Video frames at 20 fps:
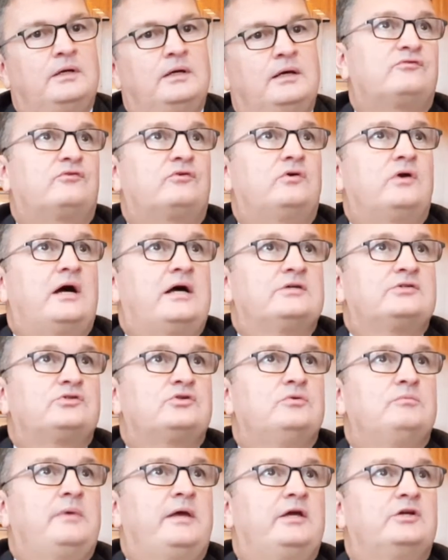It's for
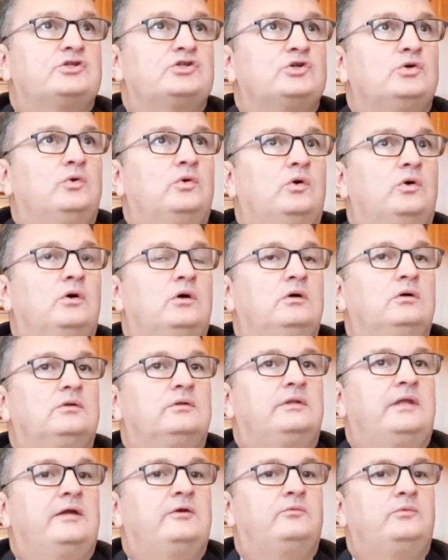us to make sure
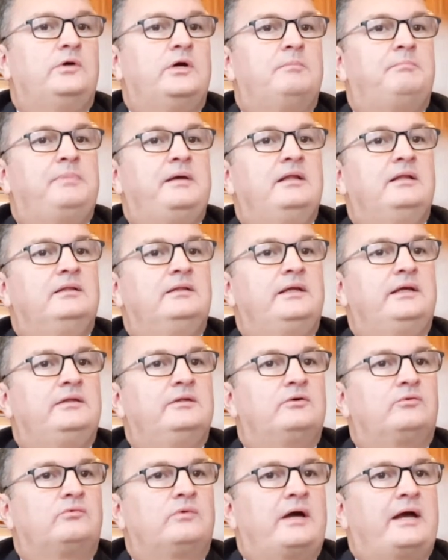that we're
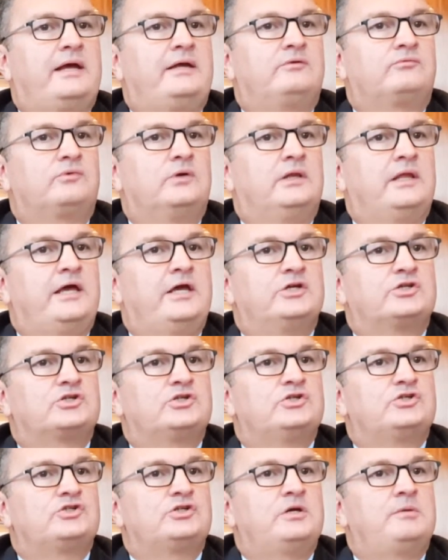building the right
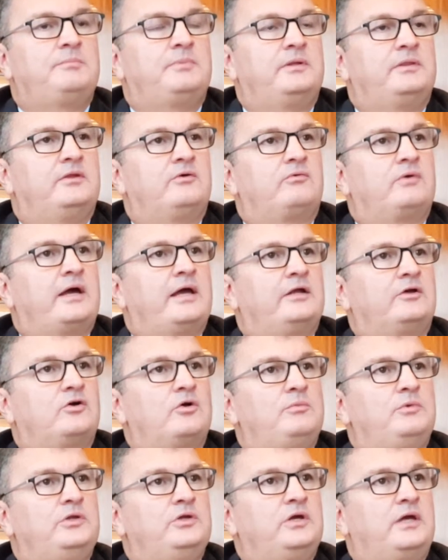relationship and the right
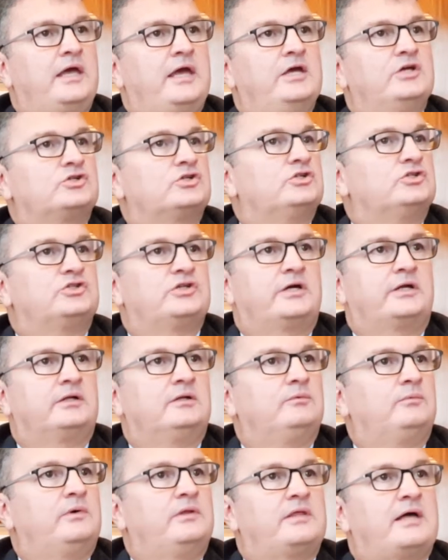communication
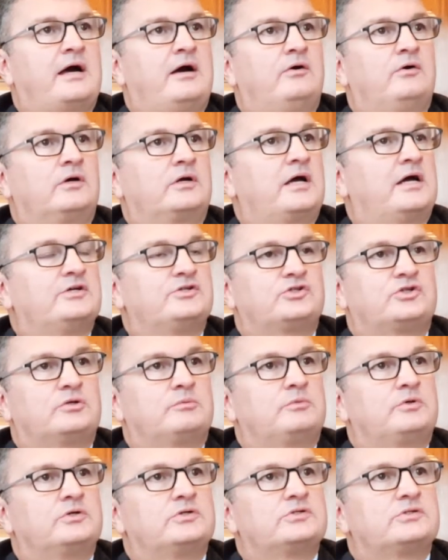channel with our
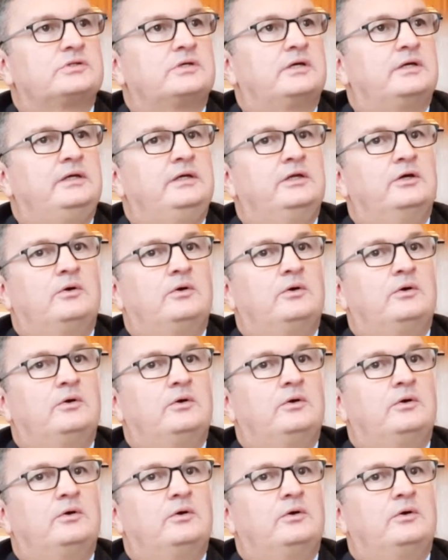customers.